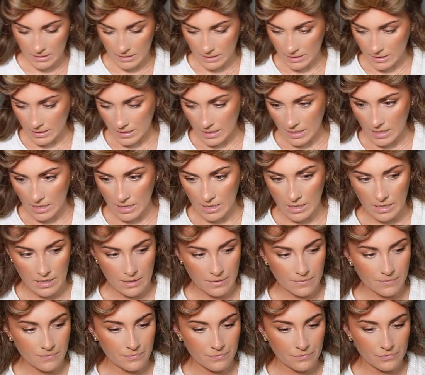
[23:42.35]
is the
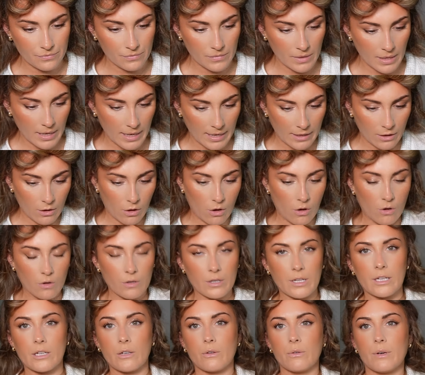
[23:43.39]

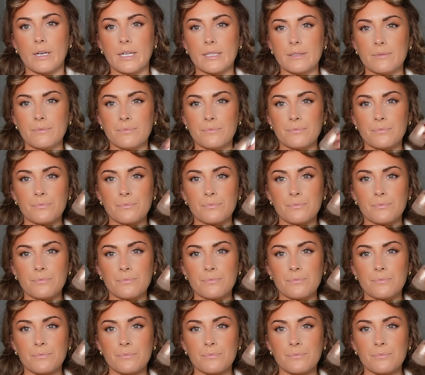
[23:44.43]
Iconic one.